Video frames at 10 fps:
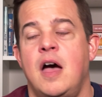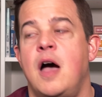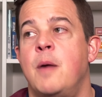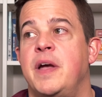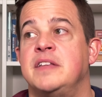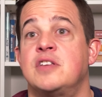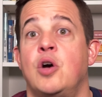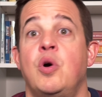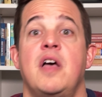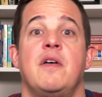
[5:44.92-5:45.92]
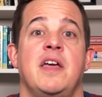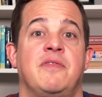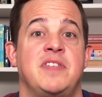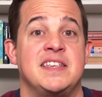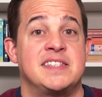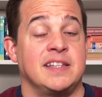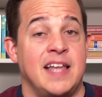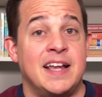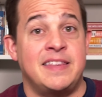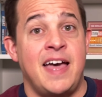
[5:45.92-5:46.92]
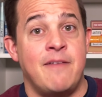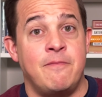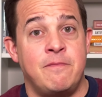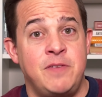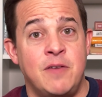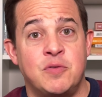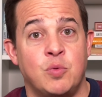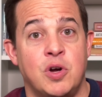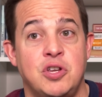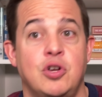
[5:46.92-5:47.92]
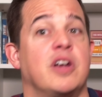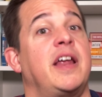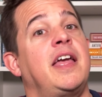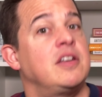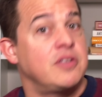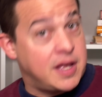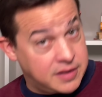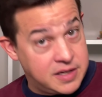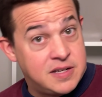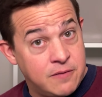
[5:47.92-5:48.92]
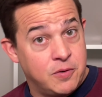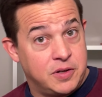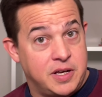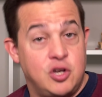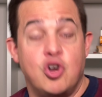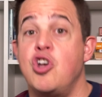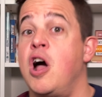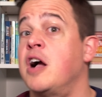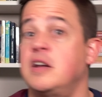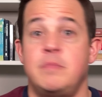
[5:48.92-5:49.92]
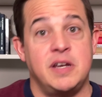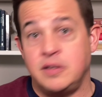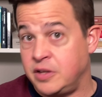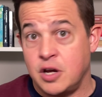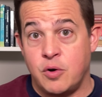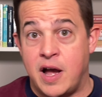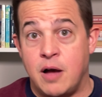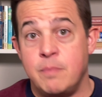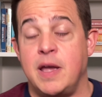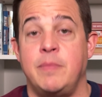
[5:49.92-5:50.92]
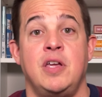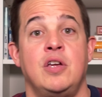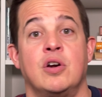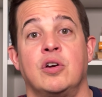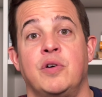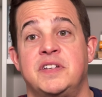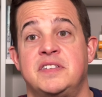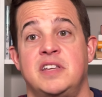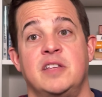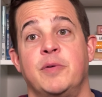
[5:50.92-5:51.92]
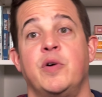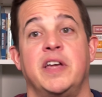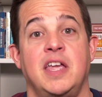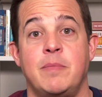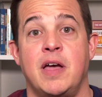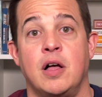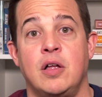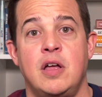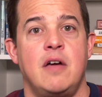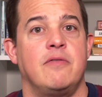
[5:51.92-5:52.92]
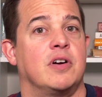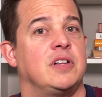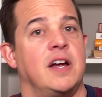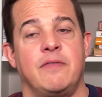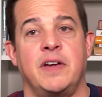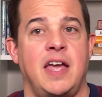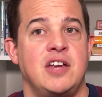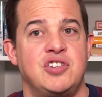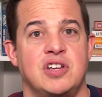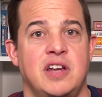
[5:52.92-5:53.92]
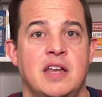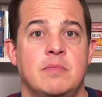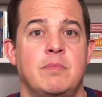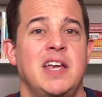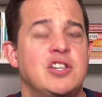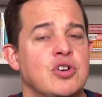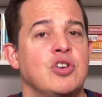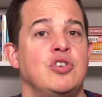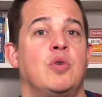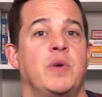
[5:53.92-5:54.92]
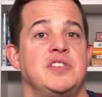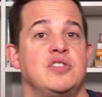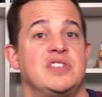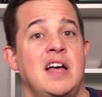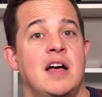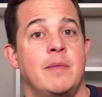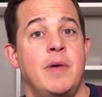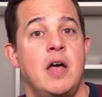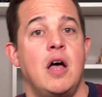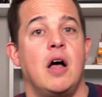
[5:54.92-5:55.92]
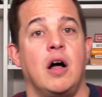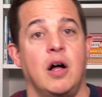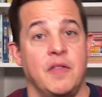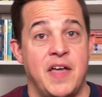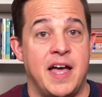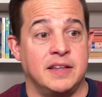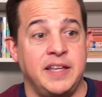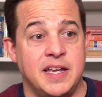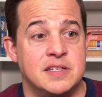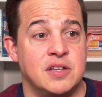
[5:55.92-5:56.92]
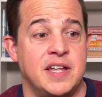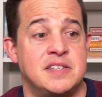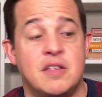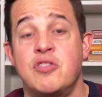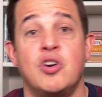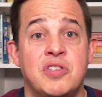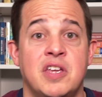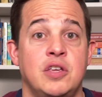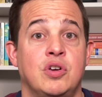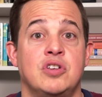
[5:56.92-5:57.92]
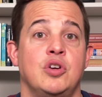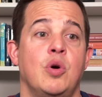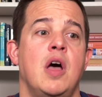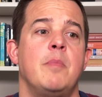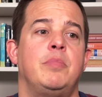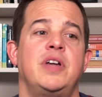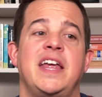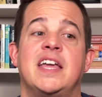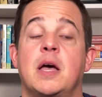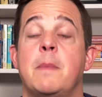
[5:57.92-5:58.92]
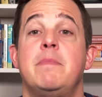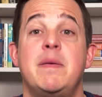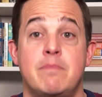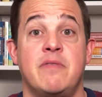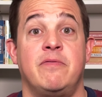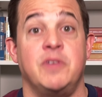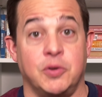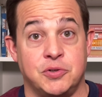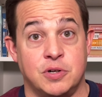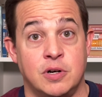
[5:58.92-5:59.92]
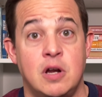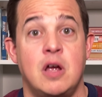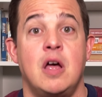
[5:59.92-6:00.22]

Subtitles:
And so if they select that fifth one, you're going to handle that lead differently. You're not going to immediately go out. Maybe you're going to send them a quick email for clarification and make sure you don't waste your time on that lead. So that's the third thing you can do. Put a commitment filter